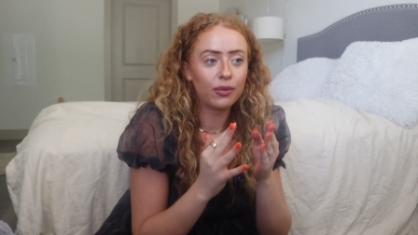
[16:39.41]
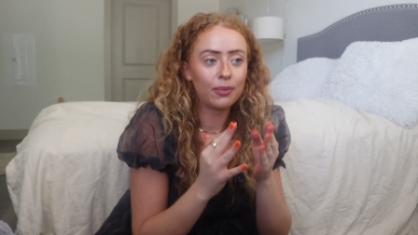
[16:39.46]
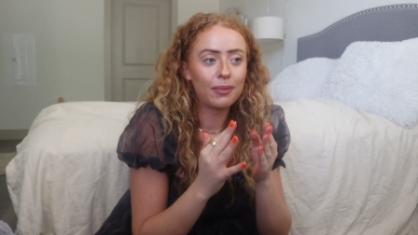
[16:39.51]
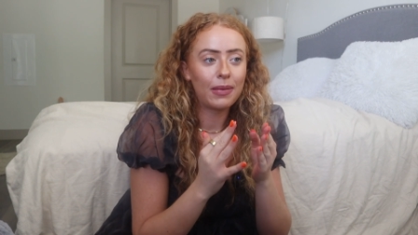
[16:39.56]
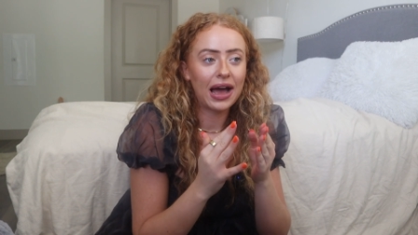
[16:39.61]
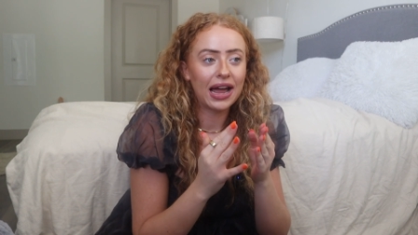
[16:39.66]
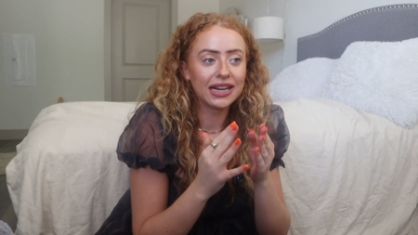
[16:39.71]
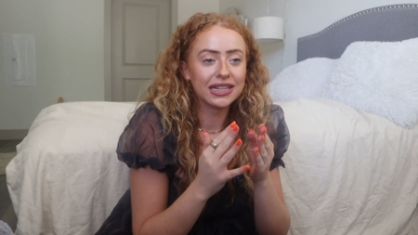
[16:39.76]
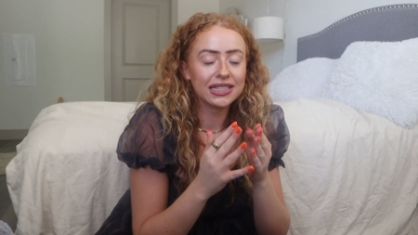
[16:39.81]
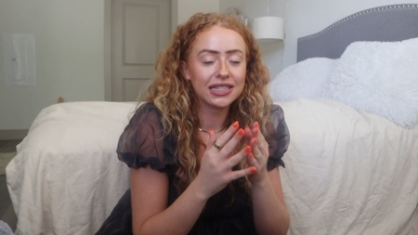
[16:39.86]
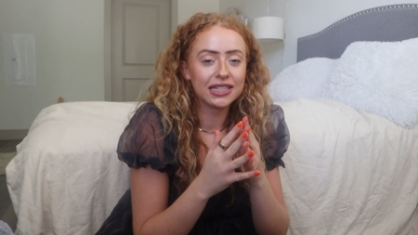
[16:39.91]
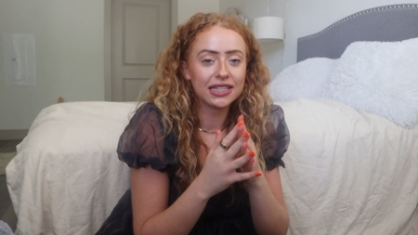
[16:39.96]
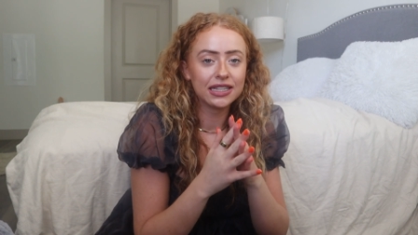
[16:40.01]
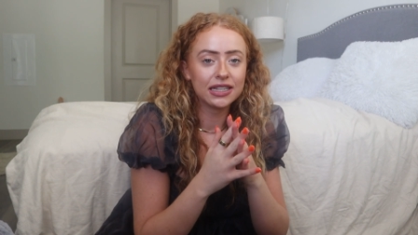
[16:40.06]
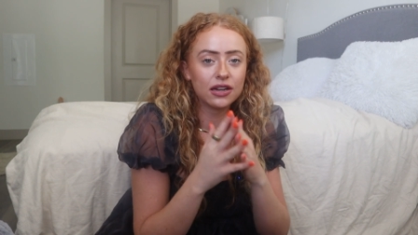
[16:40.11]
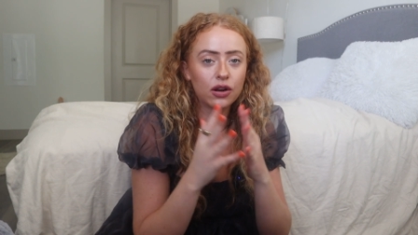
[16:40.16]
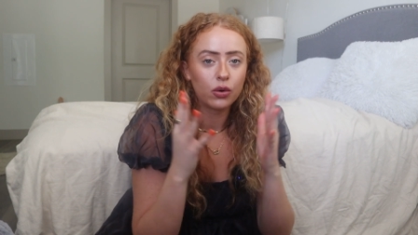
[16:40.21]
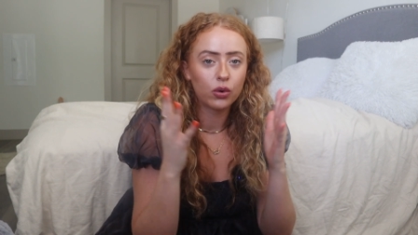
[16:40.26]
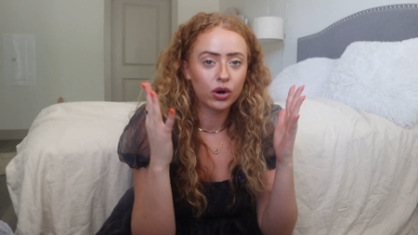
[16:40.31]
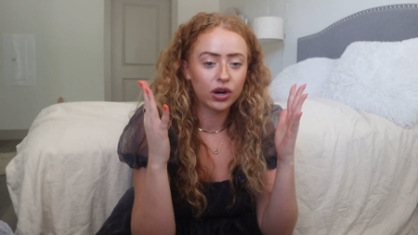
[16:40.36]

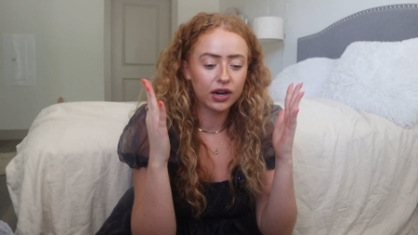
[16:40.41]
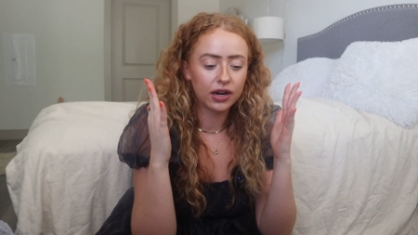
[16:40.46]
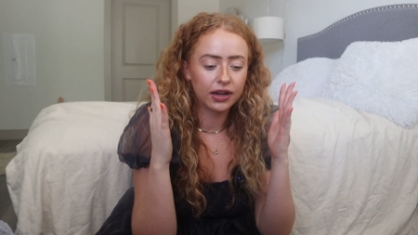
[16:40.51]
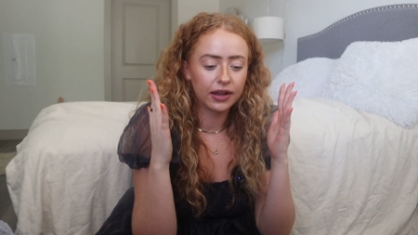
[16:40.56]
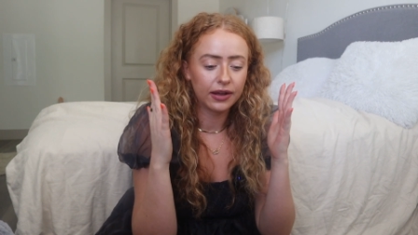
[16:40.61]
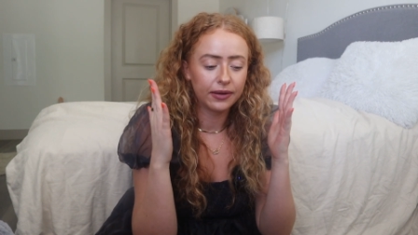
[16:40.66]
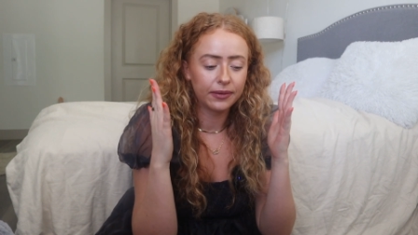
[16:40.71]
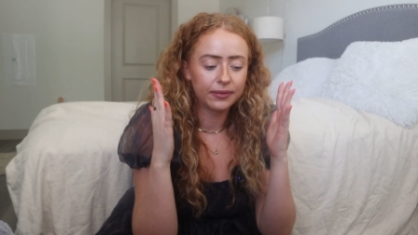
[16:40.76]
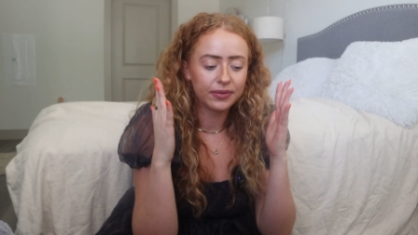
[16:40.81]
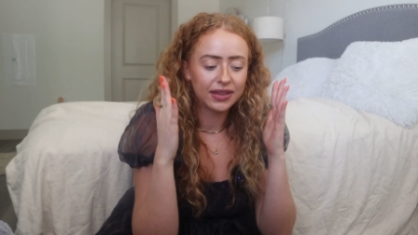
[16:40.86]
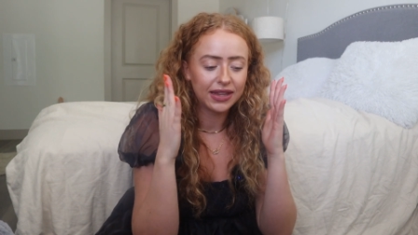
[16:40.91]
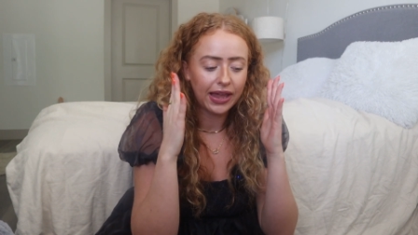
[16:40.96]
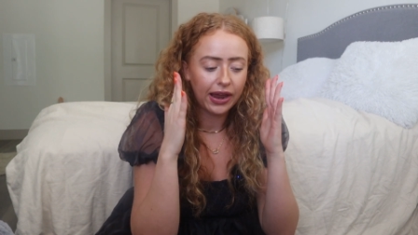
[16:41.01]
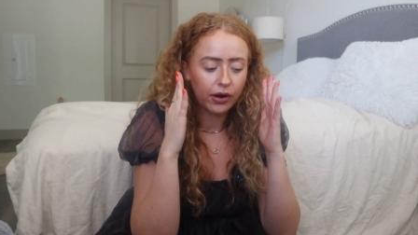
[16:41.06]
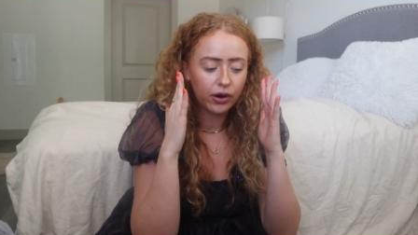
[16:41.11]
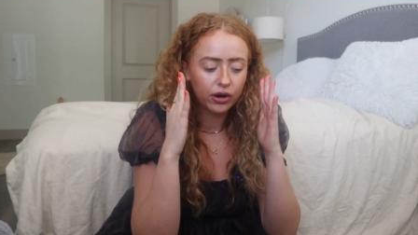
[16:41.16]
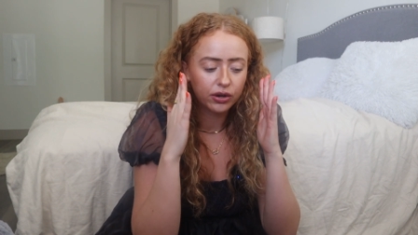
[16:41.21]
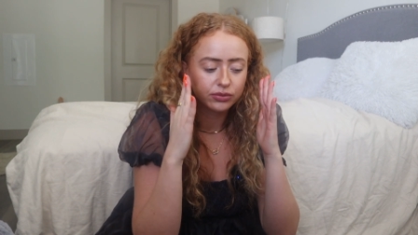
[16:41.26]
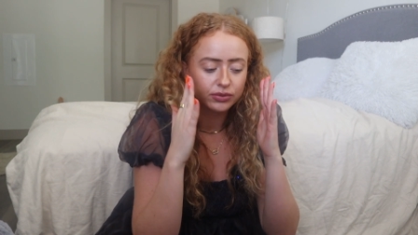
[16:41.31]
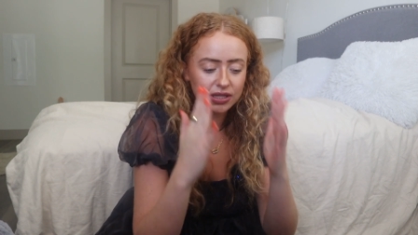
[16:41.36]
minded or a
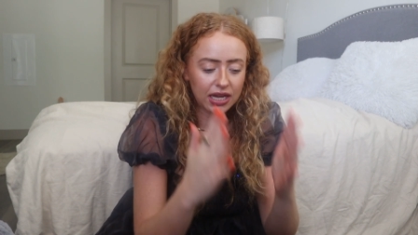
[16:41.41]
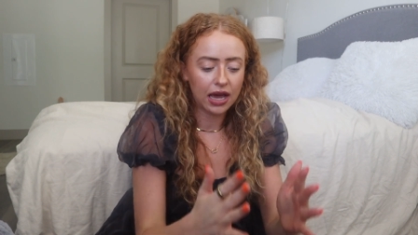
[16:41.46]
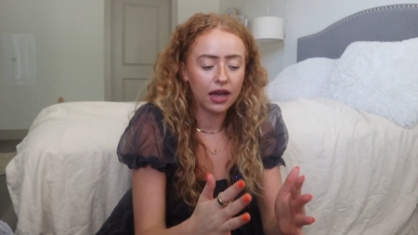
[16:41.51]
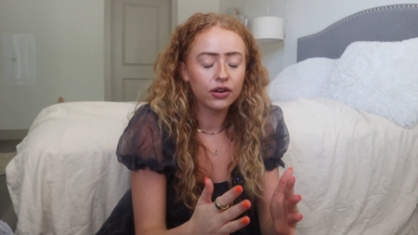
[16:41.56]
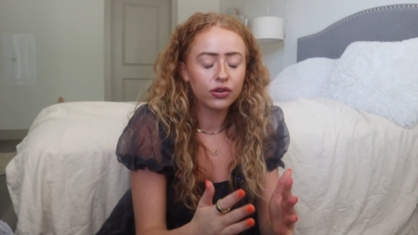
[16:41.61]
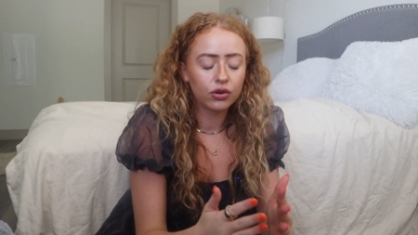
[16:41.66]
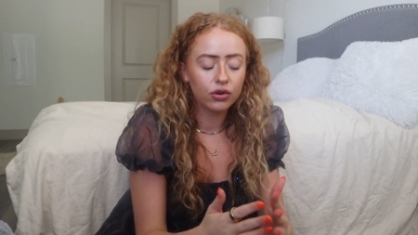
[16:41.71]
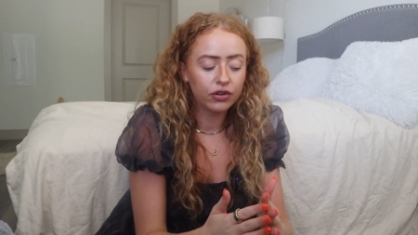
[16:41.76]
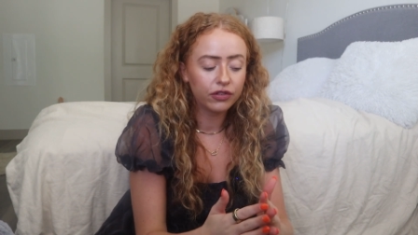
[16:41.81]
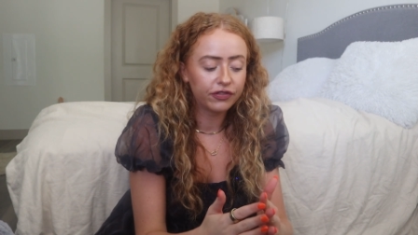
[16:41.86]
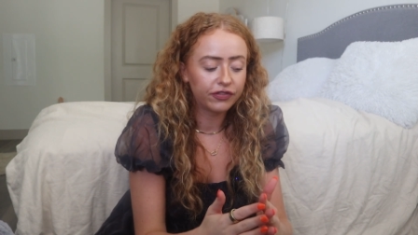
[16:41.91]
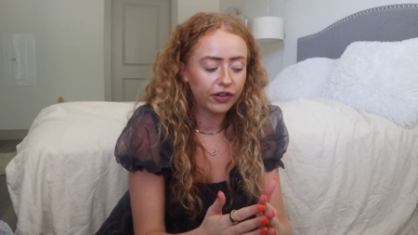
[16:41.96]
narrow tunnel